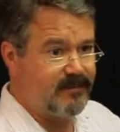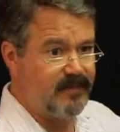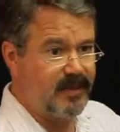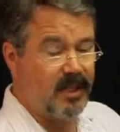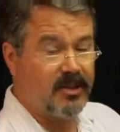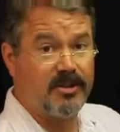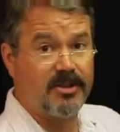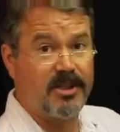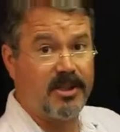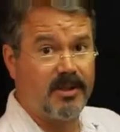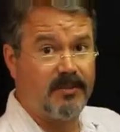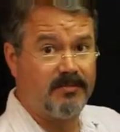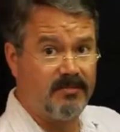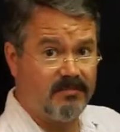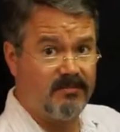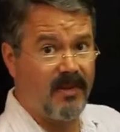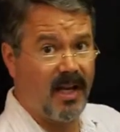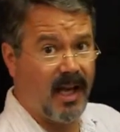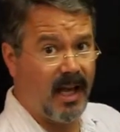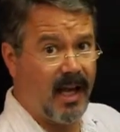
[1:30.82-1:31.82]
energy
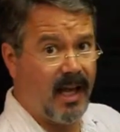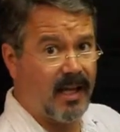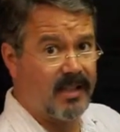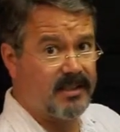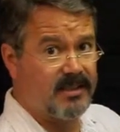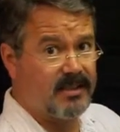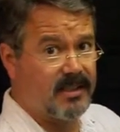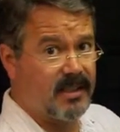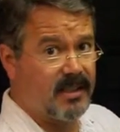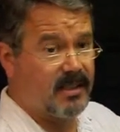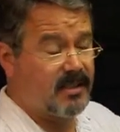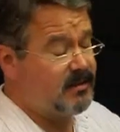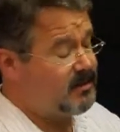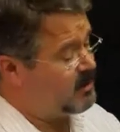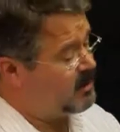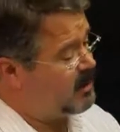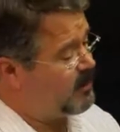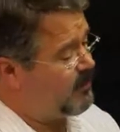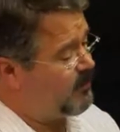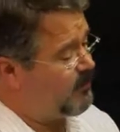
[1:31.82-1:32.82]
at
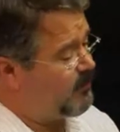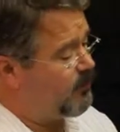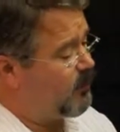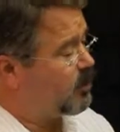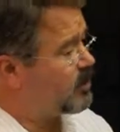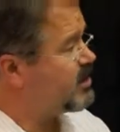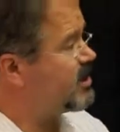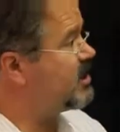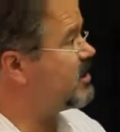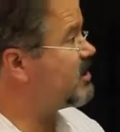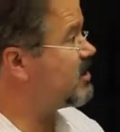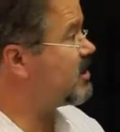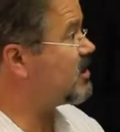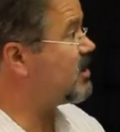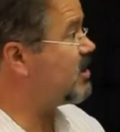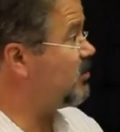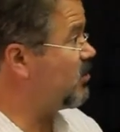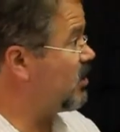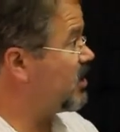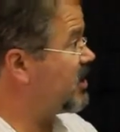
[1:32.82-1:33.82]

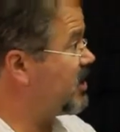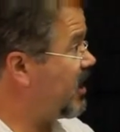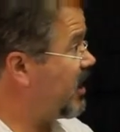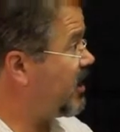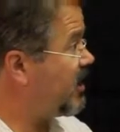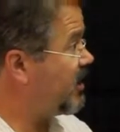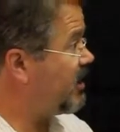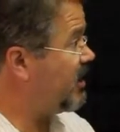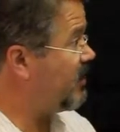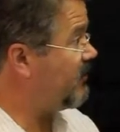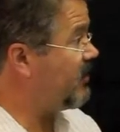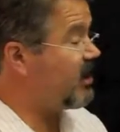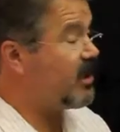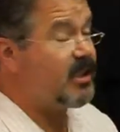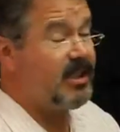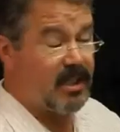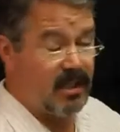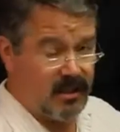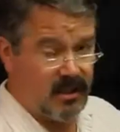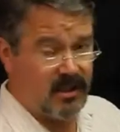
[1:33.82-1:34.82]
1461
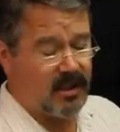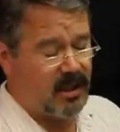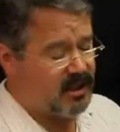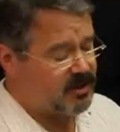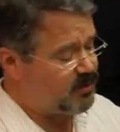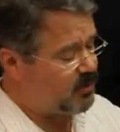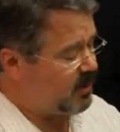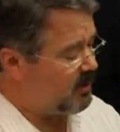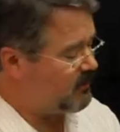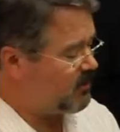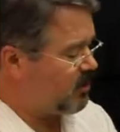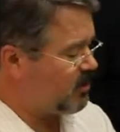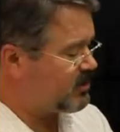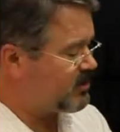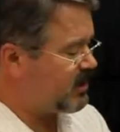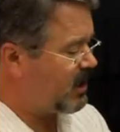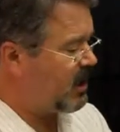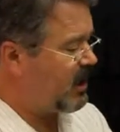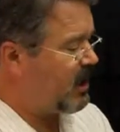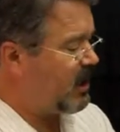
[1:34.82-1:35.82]
keV, kiloelectron
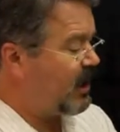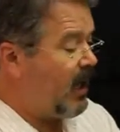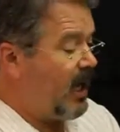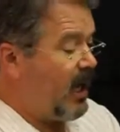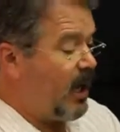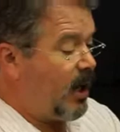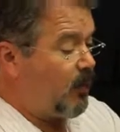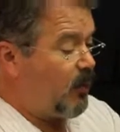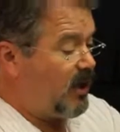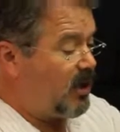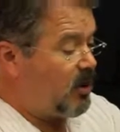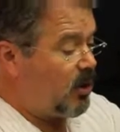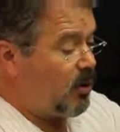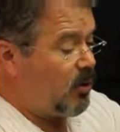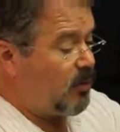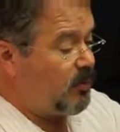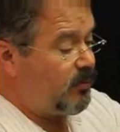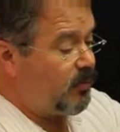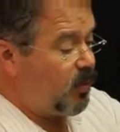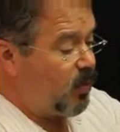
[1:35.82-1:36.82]
volts. We
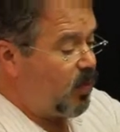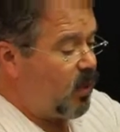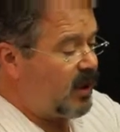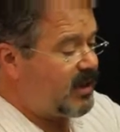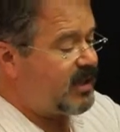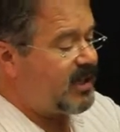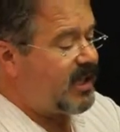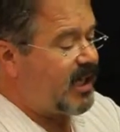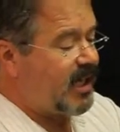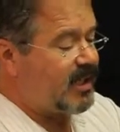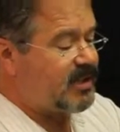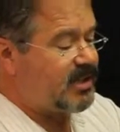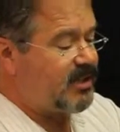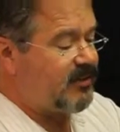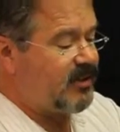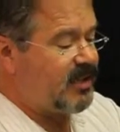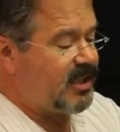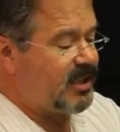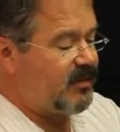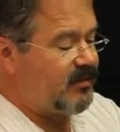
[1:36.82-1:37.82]
know what the
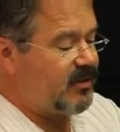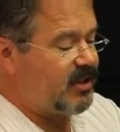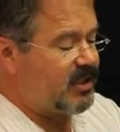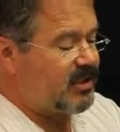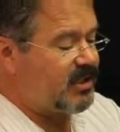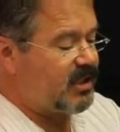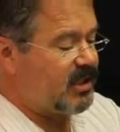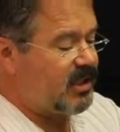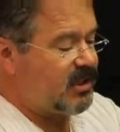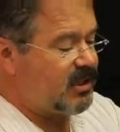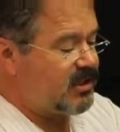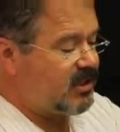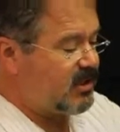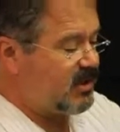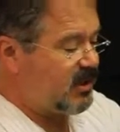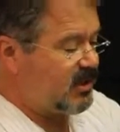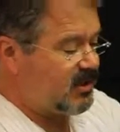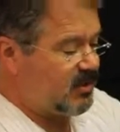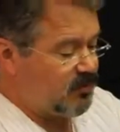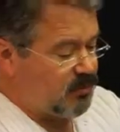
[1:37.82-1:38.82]
activity of this is.
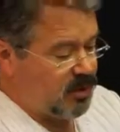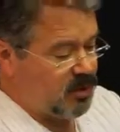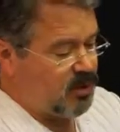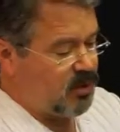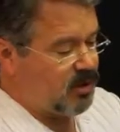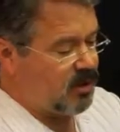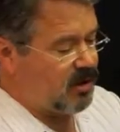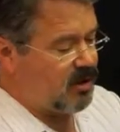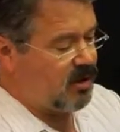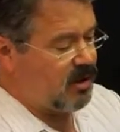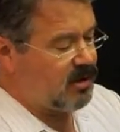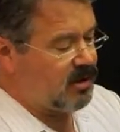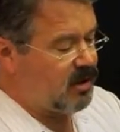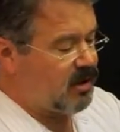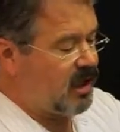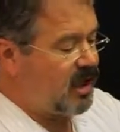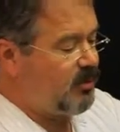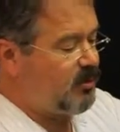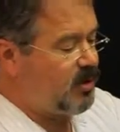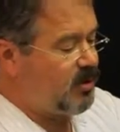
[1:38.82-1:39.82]
It's recorded on the
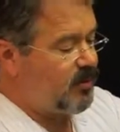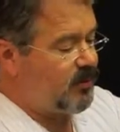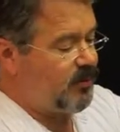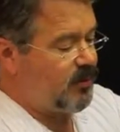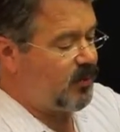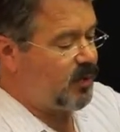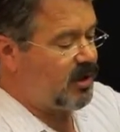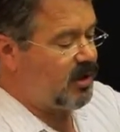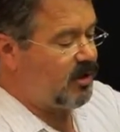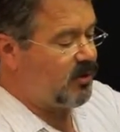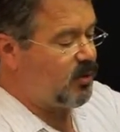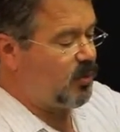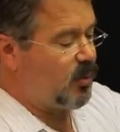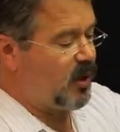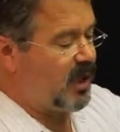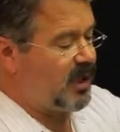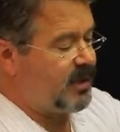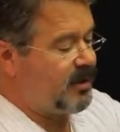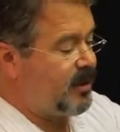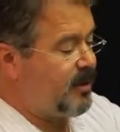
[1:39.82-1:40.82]
label. We know the
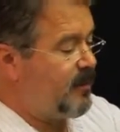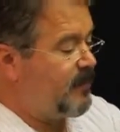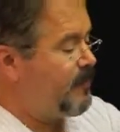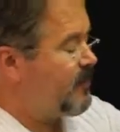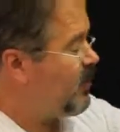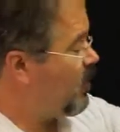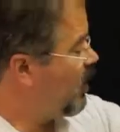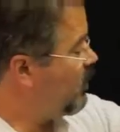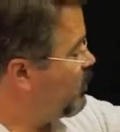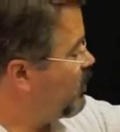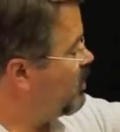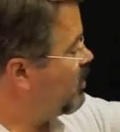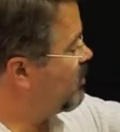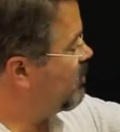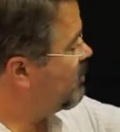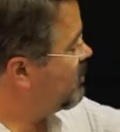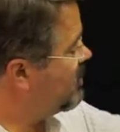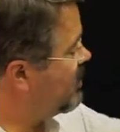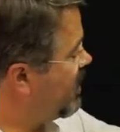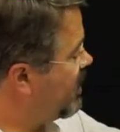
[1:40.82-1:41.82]
weight, and we know
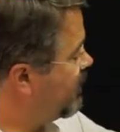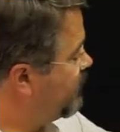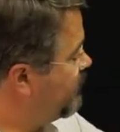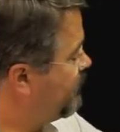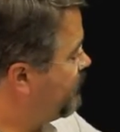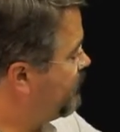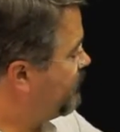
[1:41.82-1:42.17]
the date.